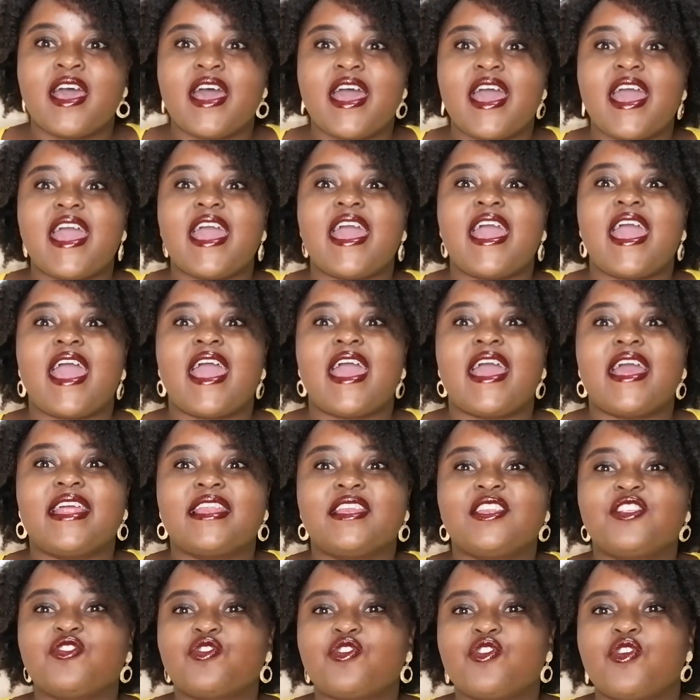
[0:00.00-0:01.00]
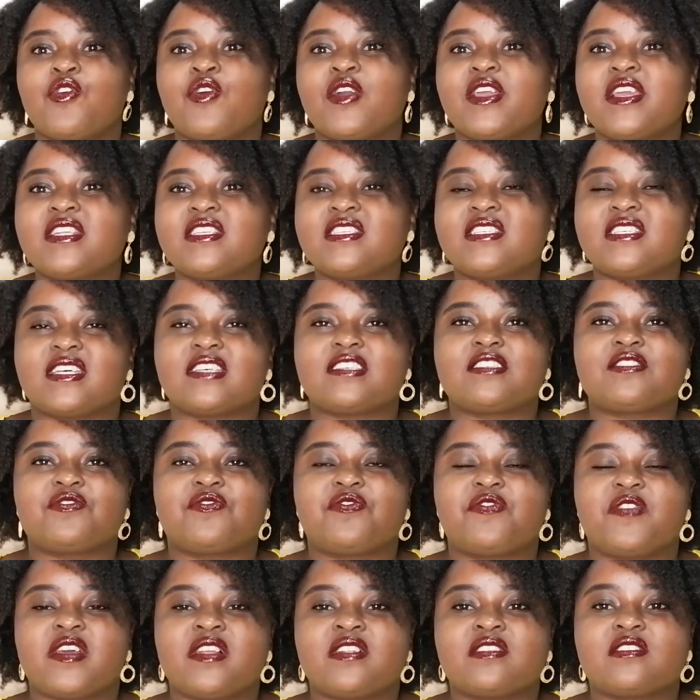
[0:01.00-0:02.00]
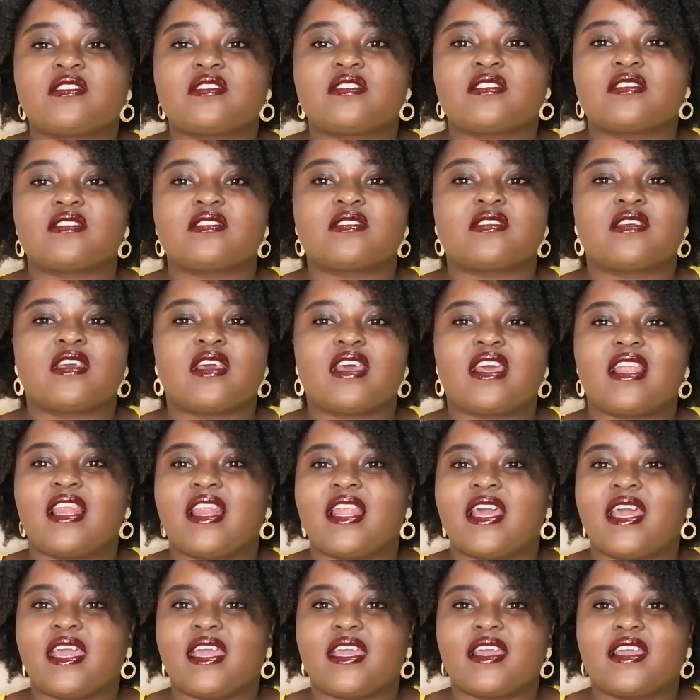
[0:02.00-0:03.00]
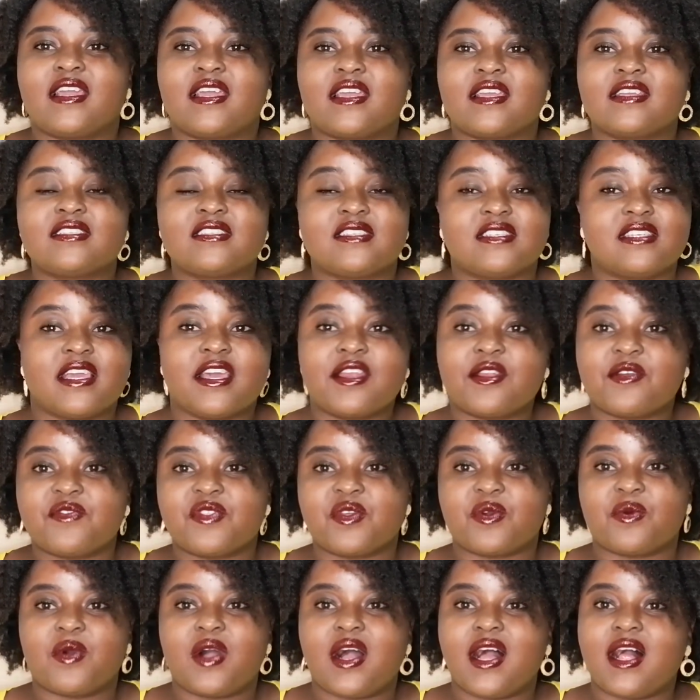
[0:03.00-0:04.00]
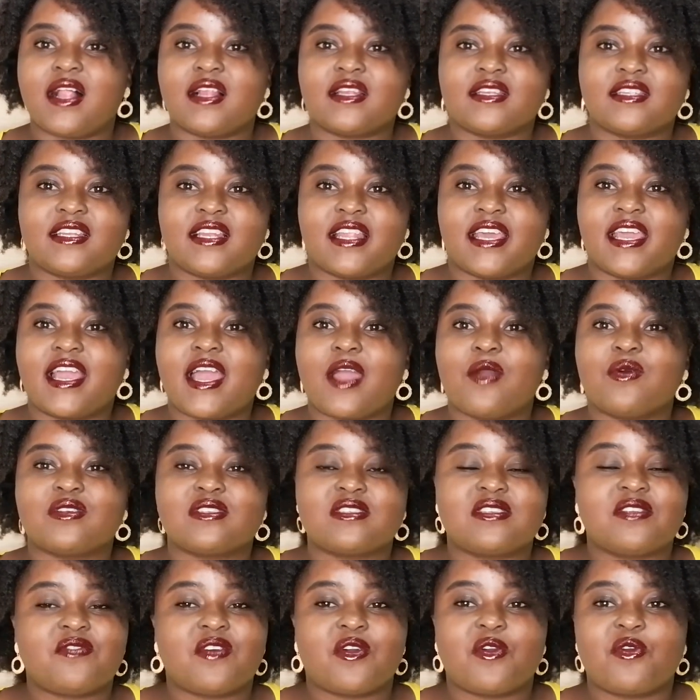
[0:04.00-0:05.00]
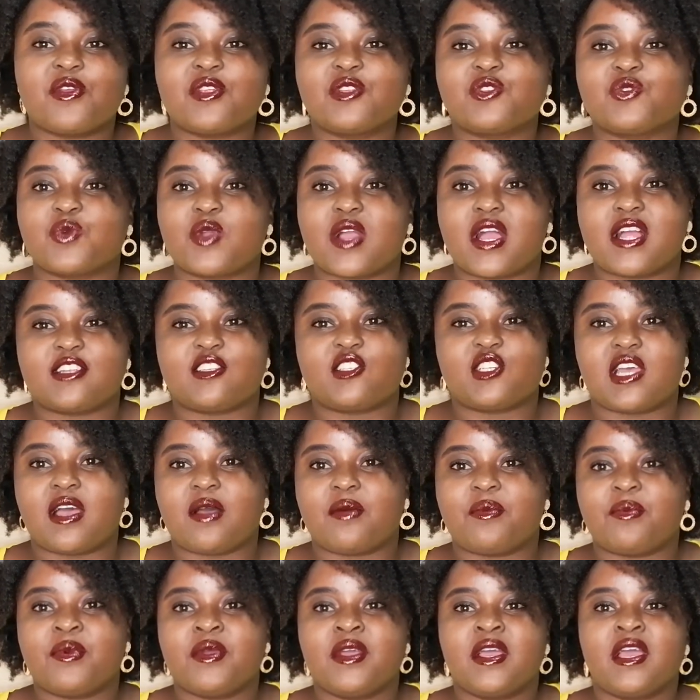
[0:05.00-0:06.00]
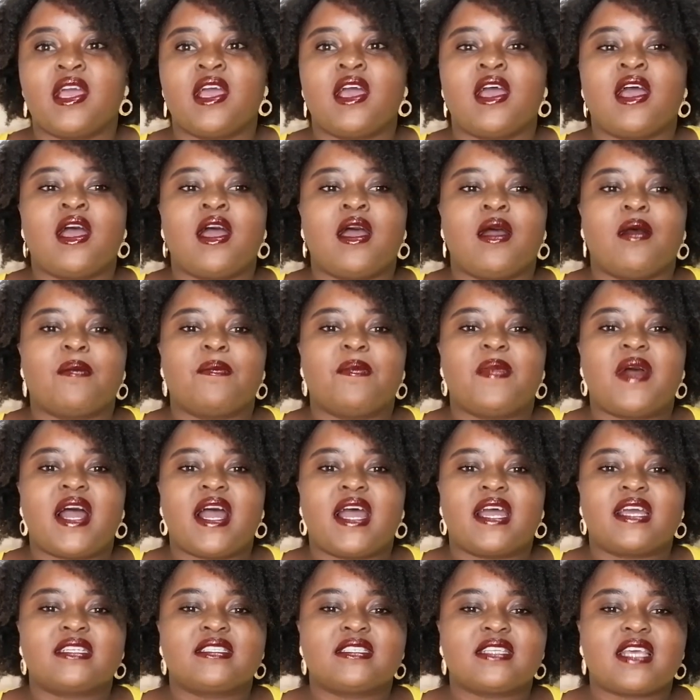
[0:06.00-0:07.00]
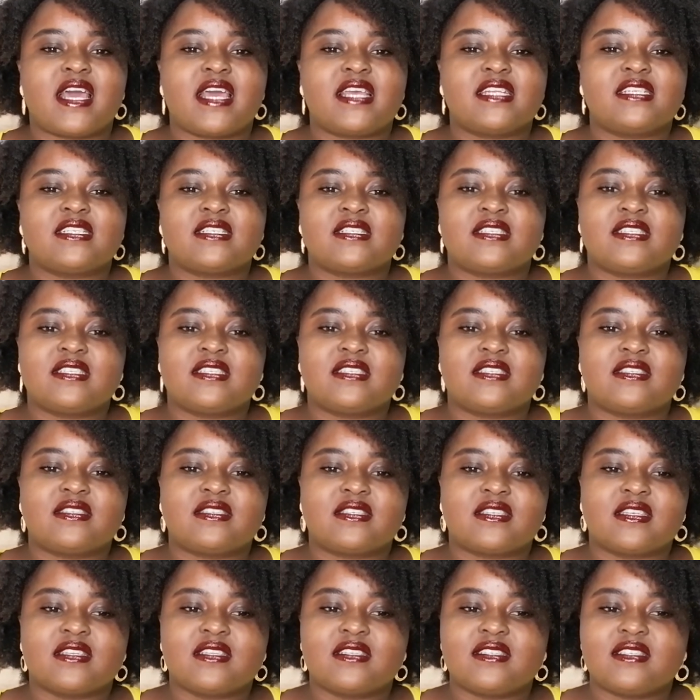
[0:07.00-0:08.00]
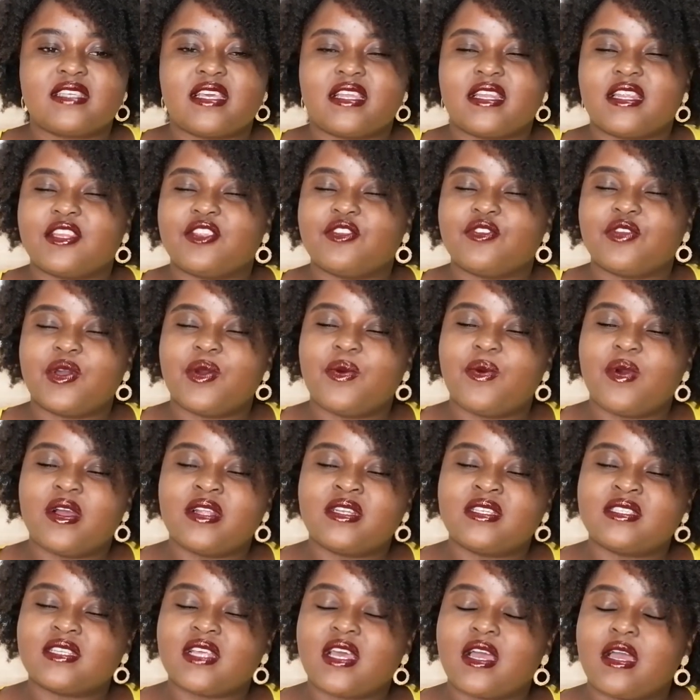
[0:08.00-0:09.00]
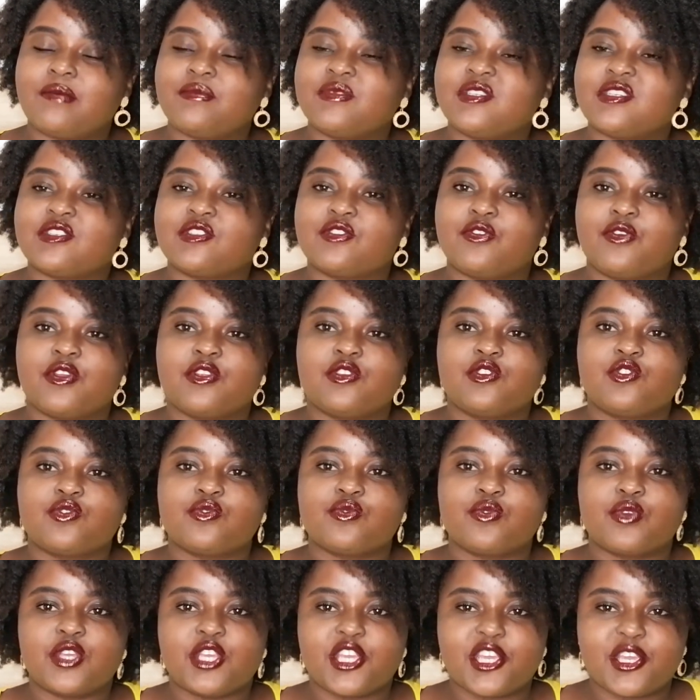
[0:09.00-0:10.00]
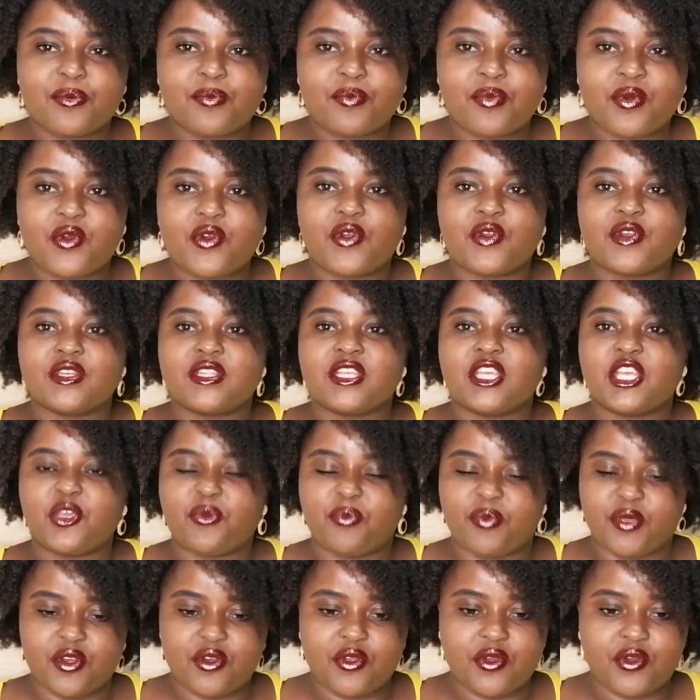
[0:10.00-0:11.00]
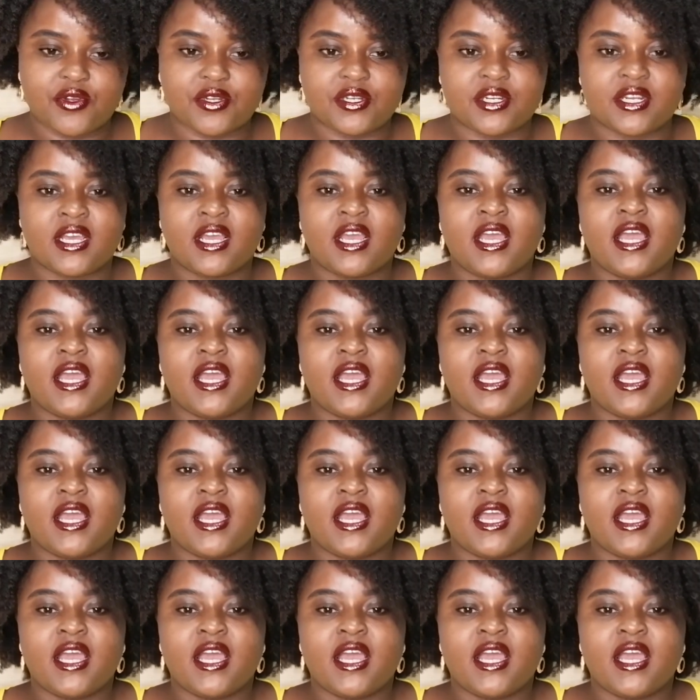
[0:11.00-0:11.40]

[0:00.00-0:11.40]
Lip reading: And it just felt like it's the end of the world, like I was never going to catch up. But I just decided, you know what, I'm just going to keep on keeping on.